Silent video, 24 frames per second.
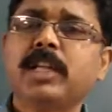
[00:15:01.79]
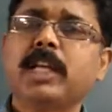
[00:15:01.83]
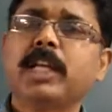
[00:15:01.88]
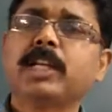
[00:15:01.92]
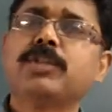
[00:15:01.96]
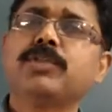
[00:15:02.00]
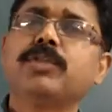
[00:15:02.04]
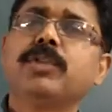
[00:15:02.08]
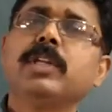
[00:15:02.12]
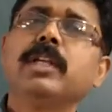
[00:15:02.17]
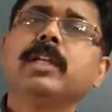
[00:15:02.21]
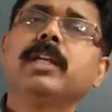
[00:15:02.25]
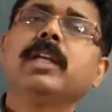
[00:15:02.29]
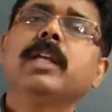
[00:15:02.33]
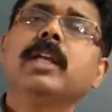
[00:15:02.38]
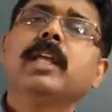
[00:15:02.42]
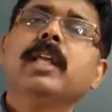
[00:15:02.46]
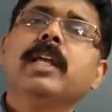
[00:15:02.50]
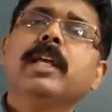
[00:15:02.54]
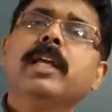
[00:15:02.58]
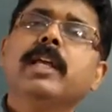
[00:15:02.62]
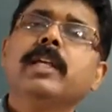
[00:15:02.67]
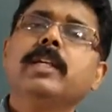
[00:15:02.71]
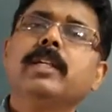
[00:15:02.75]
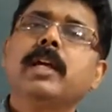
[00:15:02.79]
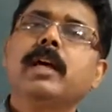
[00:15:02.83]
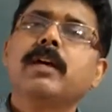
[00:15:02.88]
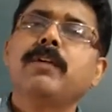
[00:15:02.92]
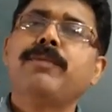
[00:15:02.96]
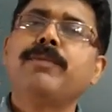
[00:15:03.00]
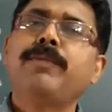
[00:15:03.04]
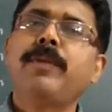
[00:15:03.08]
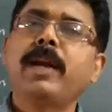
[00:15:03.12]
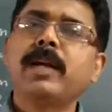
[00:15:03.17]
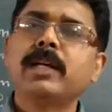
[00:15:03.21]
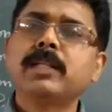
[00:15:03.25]
actually, it
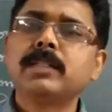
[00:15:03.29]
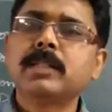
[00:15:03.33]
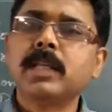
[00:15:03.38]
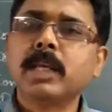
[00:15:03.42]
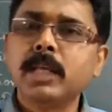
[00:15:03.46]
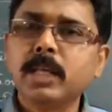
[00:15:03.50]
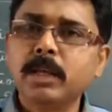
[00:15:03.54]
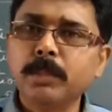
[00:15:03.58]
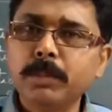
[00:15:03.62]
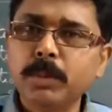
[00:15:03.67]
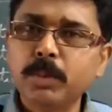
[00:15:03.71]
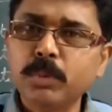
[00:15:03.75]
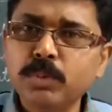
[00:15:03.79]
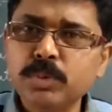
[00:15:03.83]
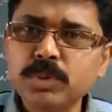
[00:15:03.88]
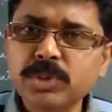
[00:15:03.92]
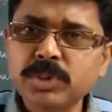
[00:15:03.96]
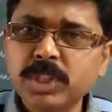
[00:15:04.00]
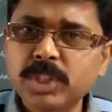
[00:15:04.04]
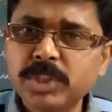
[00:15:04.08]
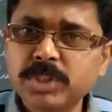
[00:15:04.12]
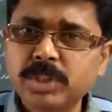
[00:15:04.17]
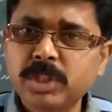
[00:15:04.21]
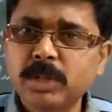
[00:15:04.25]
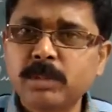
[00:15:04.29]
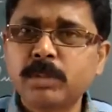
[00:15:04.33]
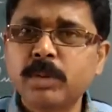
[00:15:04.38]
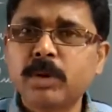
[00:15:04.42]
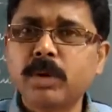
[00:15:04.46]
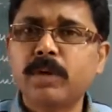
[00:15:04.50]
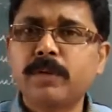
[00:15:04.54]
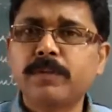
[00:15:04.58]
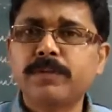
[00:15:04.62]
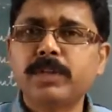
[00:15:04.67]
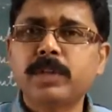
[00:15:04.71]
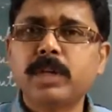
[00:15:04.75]
affects the immune system
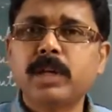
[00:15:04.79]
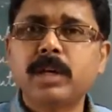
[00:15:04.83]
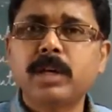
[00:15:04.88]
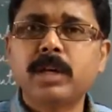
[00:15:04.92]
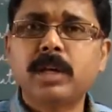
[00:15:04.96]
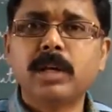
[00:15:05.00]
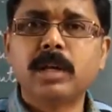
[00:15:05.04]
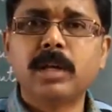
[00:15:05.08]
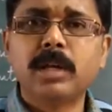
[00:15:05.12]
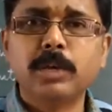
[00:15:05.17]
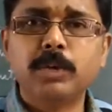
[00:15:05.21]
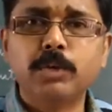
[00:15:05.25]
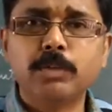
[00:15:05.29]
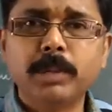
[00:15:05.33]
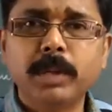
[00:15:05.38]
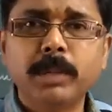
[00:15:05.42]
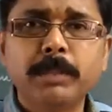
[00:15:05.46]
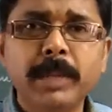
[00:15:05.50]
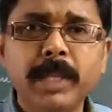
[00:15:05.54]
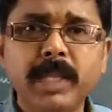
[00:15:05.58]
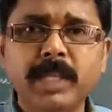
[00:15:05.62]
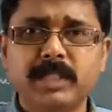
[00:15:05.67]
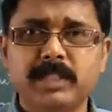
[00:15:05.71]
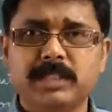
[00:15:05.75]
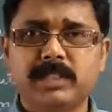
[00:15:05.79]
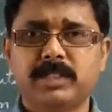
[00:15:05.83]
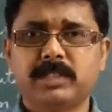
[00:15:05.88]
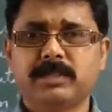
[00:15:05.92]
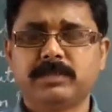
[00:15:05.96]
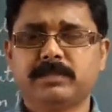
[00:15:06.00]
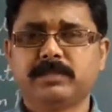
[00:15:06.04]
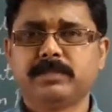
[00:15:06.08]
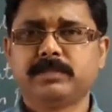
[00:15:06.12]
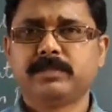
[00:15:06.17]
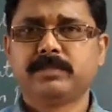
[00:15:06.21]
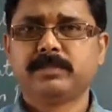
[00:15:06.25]
of the human beings.
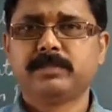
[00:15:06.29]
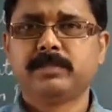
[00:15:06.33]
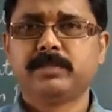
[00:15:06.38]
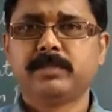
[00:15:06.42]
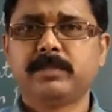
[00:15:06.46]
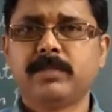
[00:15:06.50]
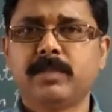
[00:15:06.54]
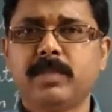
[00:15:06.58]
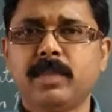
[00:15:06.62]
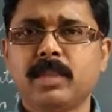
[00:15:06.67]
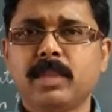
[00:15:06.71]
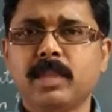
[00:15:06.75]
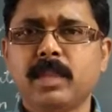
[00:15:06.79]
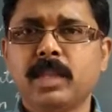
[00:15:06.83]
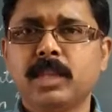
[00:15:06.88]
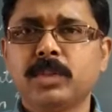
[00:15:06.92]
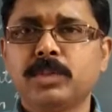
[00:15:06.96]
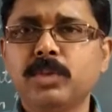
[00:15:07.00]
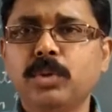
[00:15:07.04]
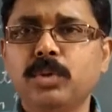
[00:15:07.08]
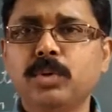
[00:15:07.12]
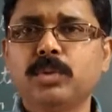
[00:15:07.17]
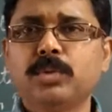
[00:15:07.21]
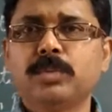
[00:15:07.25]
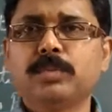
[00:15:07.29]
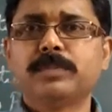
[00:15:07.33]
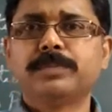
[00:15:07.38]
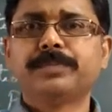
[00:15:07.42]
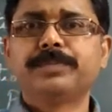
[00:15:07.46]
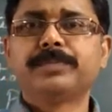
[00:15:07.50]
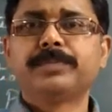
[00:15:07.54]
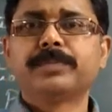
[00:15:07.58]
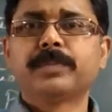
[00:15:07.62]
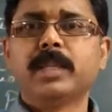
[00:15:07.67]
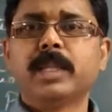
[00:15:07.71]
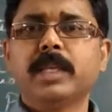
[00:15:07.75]
So
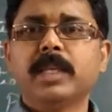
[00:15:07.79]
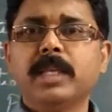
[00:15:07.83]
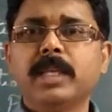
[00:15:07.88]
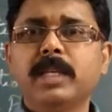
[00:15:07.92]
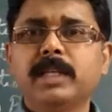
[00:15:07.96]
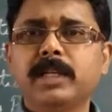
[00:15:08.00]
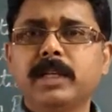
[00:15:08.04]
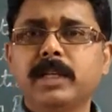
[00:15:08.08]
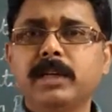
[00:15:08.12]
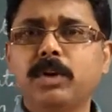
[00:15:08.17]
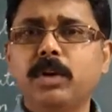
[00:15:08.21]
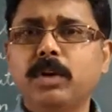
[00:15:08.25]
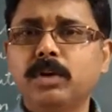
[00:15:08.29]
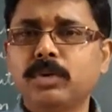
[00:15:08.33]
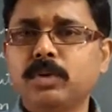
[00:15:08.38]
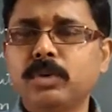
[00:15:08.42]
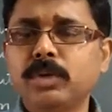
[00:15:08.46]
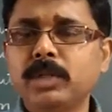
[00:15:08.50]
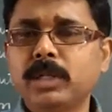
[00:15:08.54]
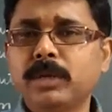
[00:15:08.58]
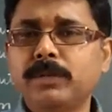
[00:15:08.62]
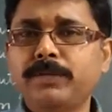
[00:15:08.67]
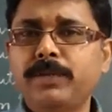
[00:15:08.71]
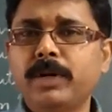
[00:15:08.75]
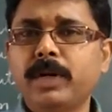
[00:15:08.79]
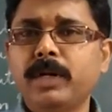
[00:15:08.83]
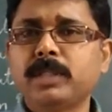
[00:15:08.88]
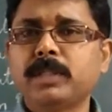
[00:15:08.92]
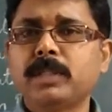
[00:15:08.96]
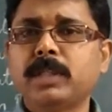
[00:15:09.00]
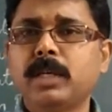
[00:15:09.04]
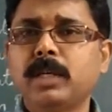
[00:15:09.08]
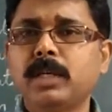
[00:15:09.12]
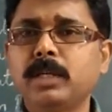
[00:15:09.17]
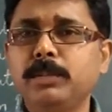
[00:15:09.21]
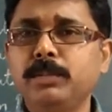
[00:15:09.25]
it not only
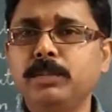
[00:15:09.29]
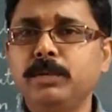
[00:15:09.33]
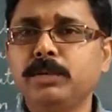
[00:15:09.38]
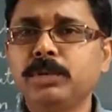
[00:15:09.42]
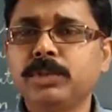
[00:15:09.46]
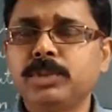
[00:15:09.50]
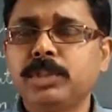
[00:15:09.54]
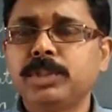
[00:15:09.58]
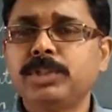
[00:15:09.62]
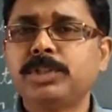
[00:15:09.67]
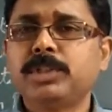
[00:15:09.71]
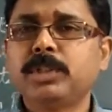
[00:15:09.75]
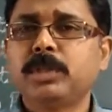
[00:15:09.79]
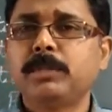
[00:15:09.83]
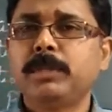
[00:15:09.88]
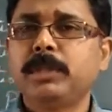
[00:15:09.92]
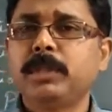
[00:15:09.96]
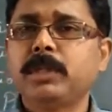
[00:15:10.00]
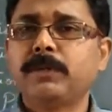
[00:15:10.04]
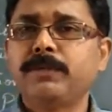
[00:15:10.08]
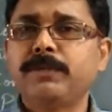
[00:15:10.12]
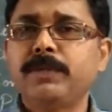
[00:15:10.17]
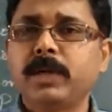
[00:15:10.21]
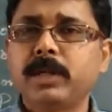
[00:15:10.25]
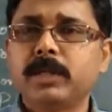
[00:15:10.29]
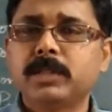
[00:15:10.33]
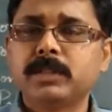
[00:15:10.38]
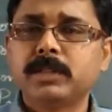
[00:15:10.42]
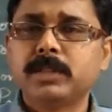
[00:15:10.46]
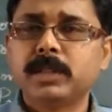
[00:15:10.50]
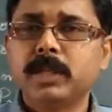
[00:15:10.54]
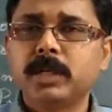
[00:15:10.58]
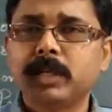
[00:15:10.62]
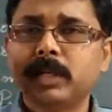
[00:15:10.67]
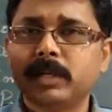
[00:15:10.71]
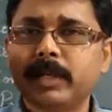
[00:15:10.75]
affects the immune system, it affects
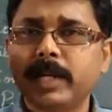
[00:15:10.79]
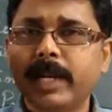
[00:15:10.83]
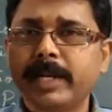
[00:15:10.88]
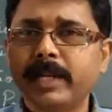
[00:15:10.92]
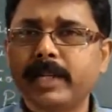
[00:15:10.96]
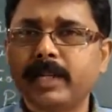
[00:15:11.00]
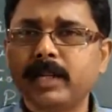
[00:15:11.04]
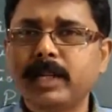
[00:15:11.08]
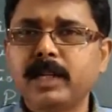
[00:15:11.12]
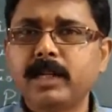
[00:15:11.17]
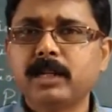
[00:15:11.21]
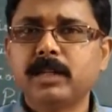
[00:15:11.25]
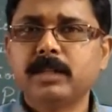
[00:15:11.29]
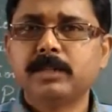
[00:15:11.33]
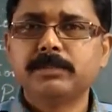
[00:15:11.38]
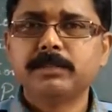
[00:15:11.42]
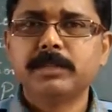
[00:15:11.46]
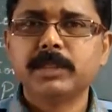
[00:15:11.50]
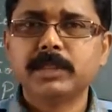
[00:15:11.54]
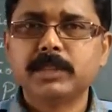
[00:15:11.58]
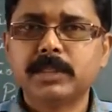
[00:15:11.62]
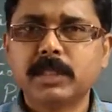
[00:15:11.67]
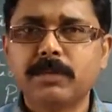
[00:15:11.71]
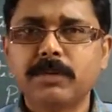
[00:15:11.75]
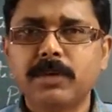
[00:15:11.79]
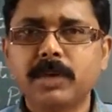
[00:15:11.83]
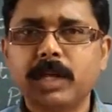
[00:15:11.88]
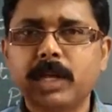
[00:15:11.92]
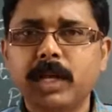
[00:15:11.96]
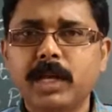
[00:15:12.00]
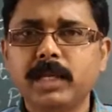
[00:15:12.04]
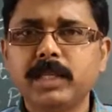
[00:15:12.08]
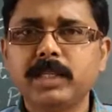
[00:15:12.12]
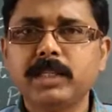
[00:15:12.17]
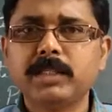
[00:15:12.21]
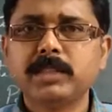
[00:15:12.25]
the retina, means our
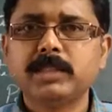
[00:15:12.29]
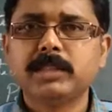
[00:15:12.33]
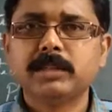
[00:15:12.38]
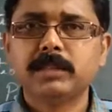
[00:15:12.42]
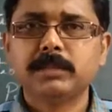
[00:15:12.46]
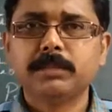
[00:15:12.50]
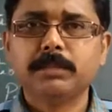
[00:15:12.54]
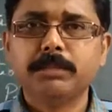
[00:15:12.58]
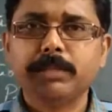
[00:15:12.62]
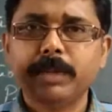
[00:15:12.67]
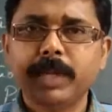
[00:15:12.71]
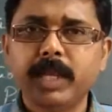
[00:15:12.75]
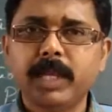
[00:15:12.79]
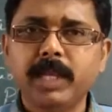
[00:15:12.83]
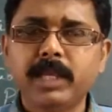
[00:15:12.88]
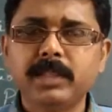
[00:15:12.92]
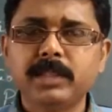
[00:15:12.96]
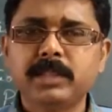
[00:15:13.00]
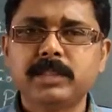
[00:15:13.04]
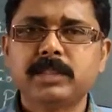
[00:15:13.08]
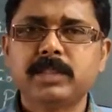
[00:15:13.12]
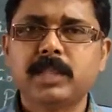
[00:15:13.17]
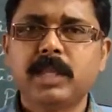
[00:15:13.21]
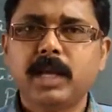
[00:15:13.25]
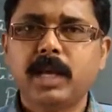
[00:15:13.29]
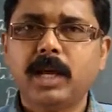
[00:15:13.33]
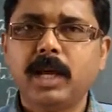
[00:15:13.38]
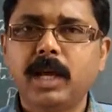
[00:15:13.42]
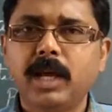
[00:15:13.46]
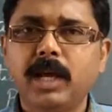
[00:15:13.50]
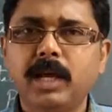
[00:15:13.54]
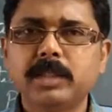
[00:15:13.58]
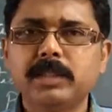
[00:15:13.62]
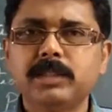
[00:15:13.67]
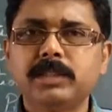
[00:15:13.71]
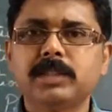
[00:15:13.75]
eyes, brains,
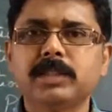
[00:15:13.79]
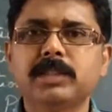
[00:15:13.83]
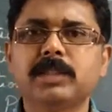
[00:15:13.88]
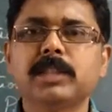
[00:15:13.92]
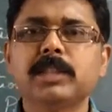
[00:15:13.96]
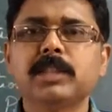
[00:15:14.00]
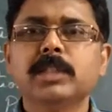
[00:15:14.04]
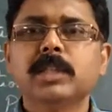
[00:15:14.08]
heart.